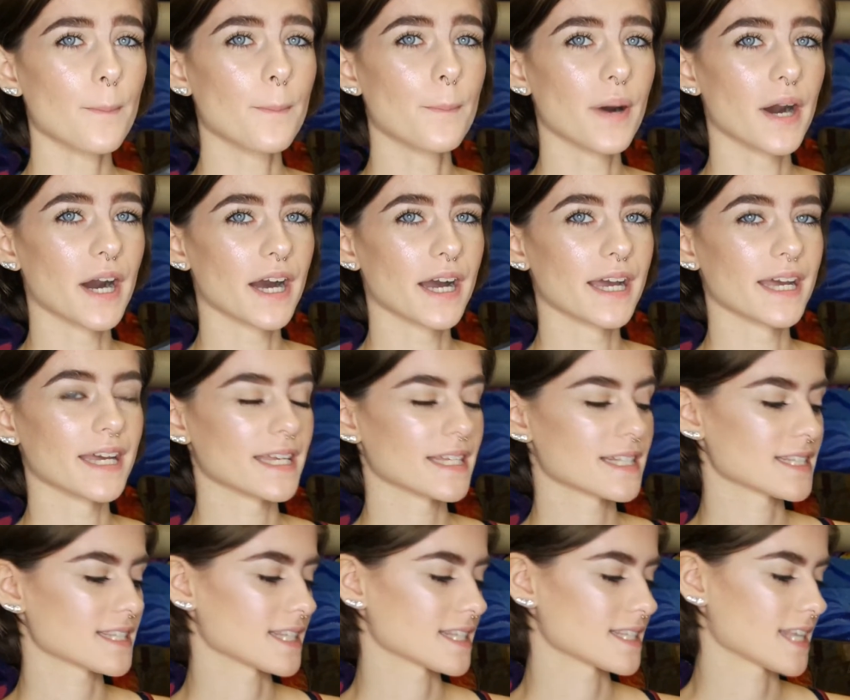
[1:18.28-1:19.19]
but
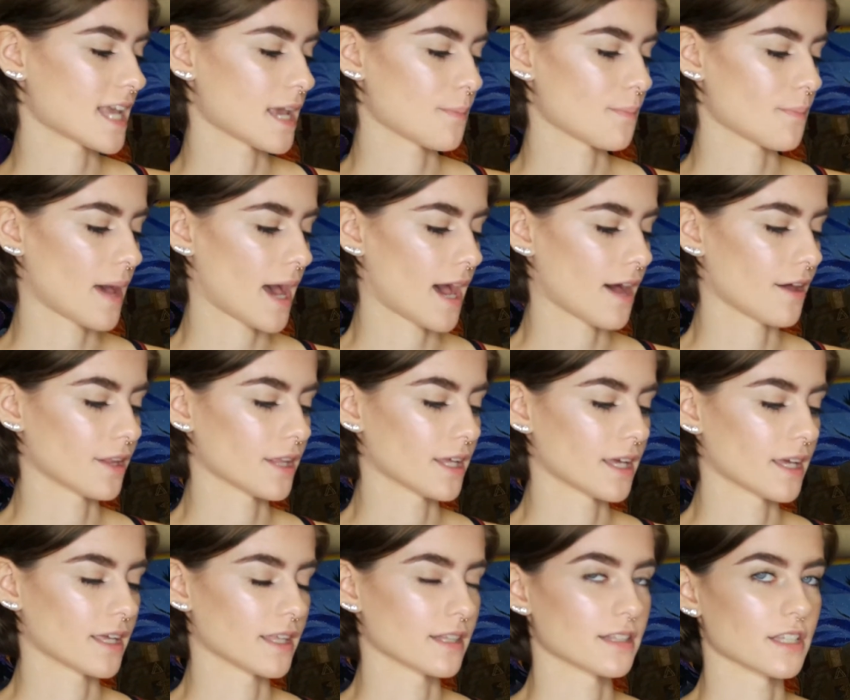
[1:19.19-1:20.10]
it's the same
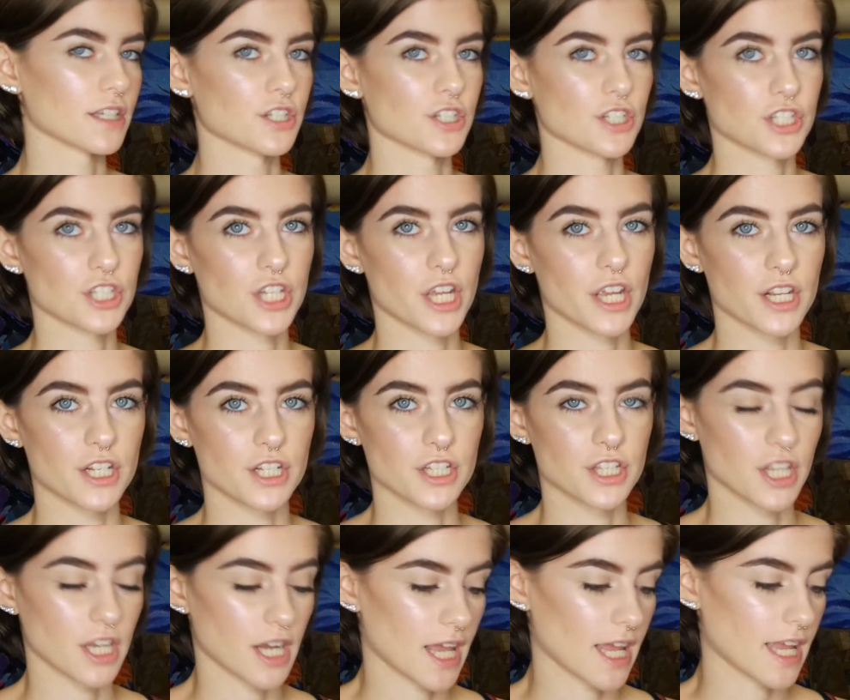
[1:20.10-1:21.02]
palette they just
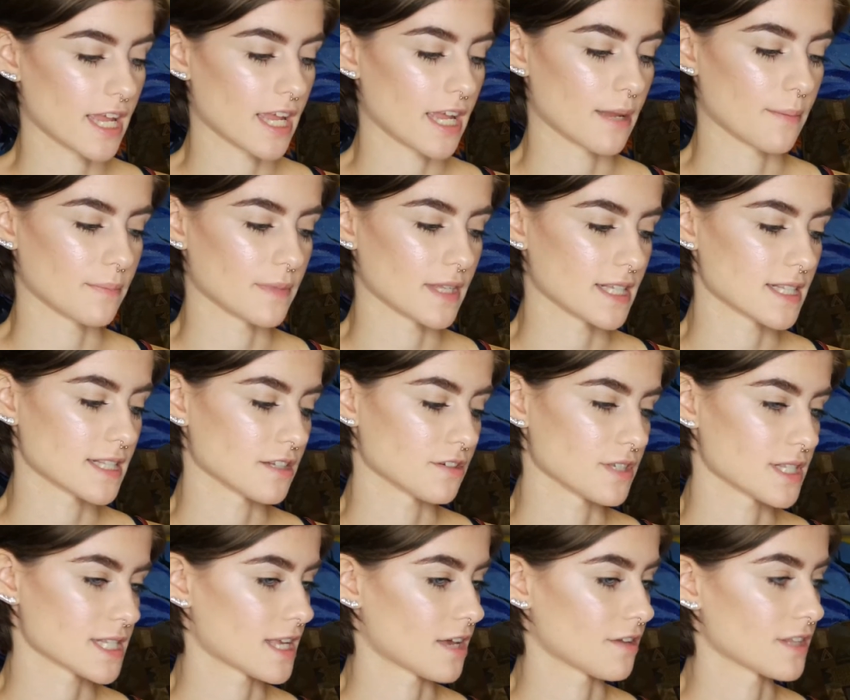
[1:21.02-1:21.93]
changed the name they
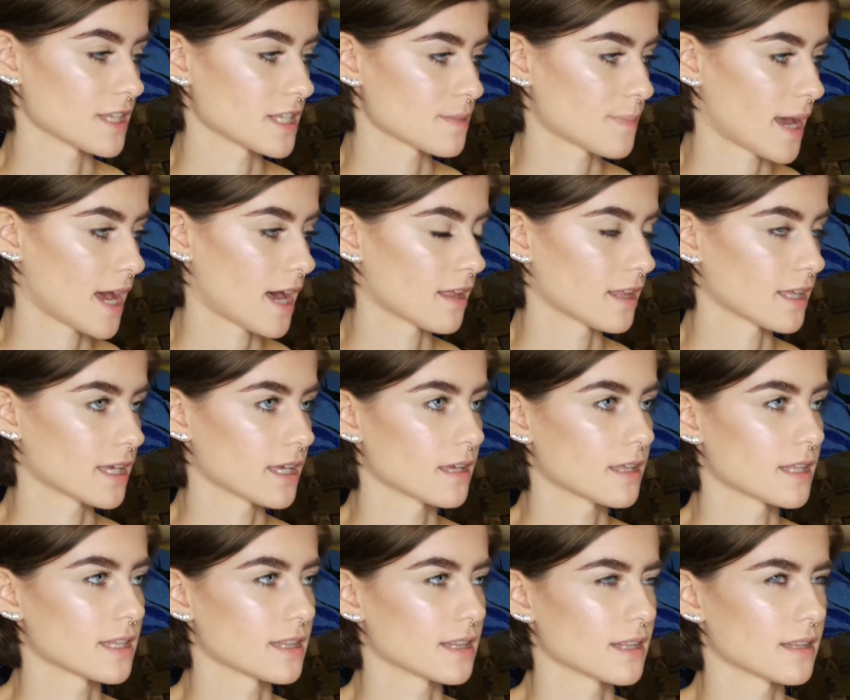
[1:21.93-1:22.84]
still sell this palette
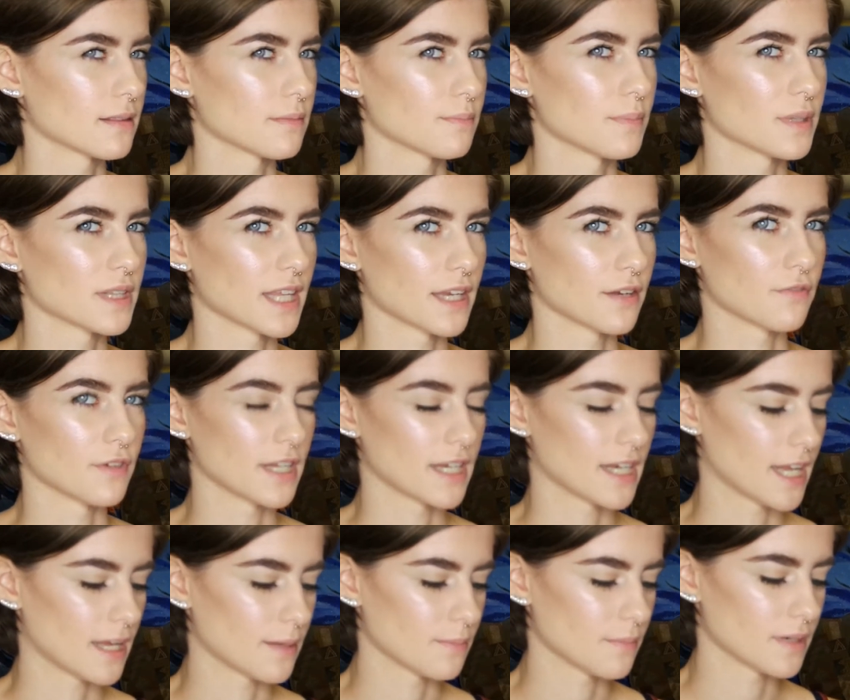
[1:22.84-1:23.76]
and but they
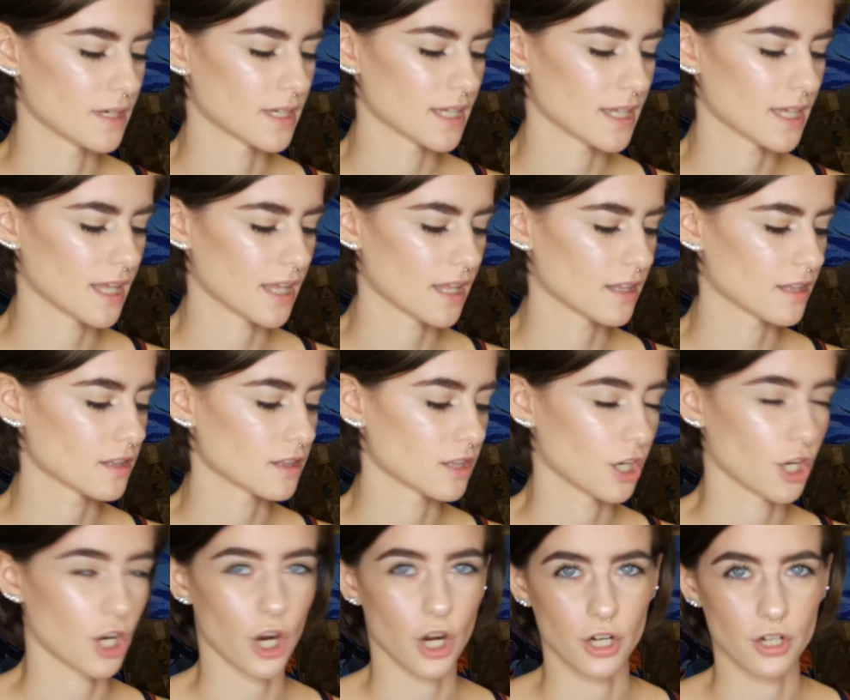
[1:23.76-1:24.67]
renamed it
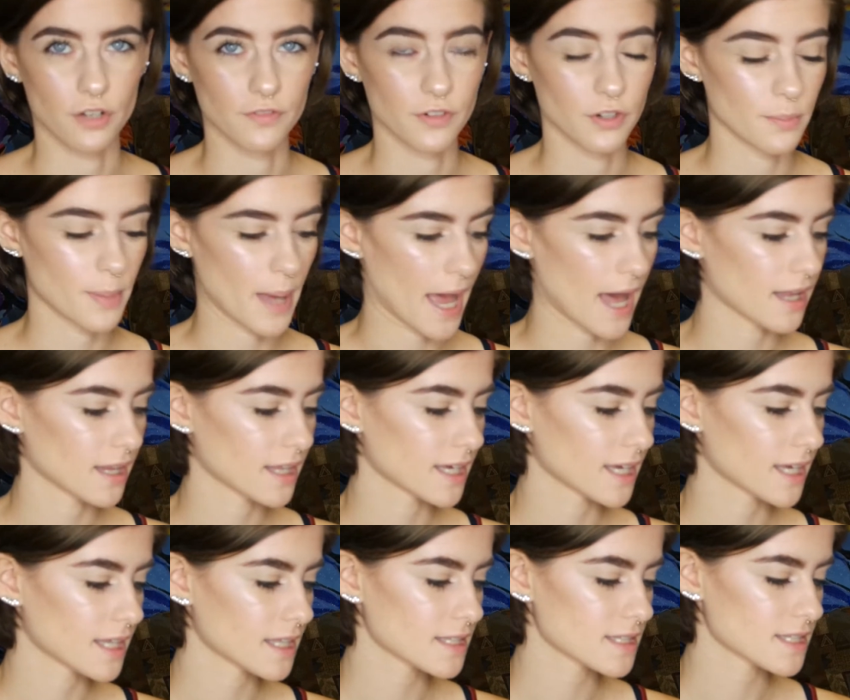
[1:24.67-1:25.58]
the carnival
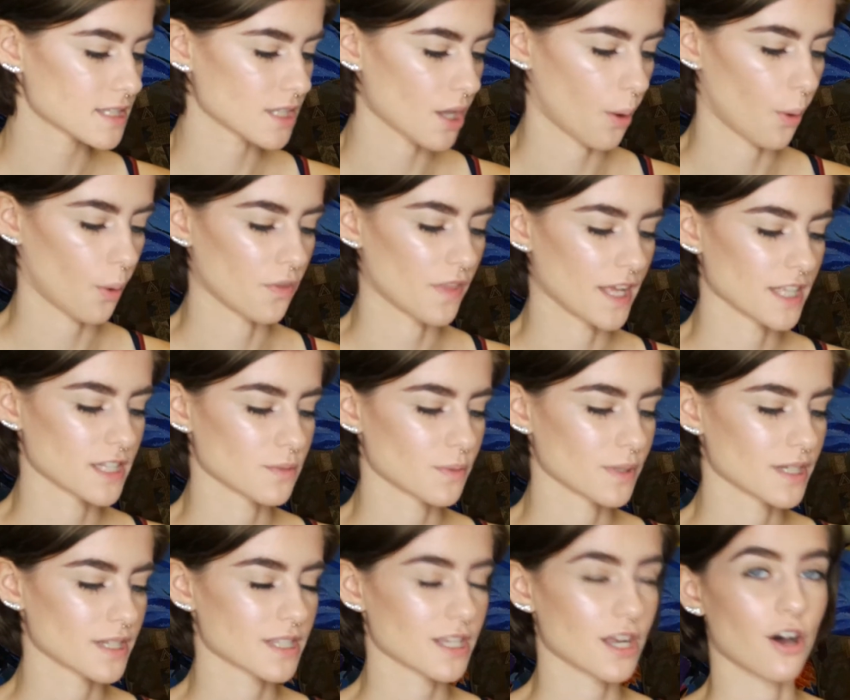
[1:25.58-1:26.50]
palette so that's
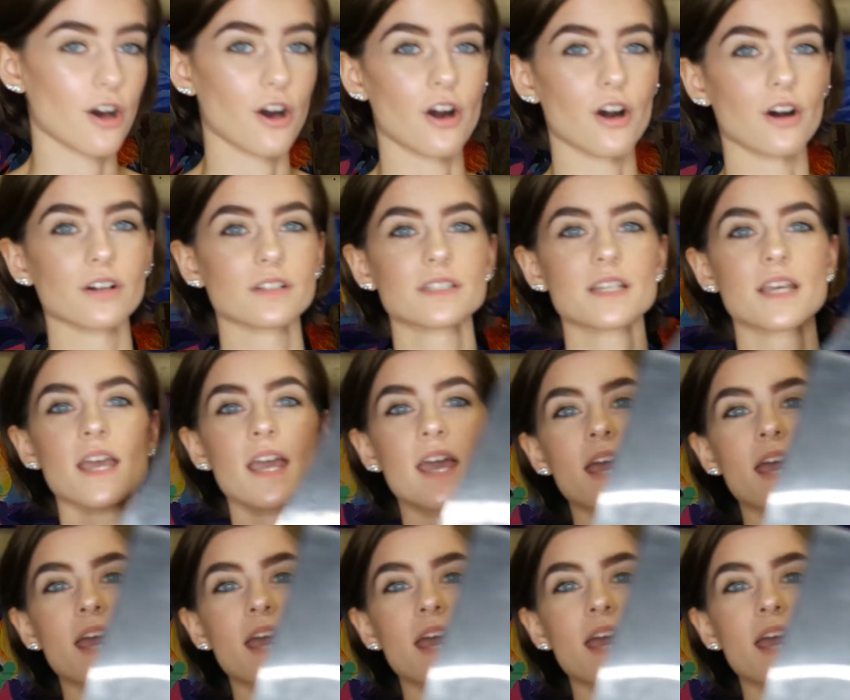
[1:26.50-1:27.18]
what it's called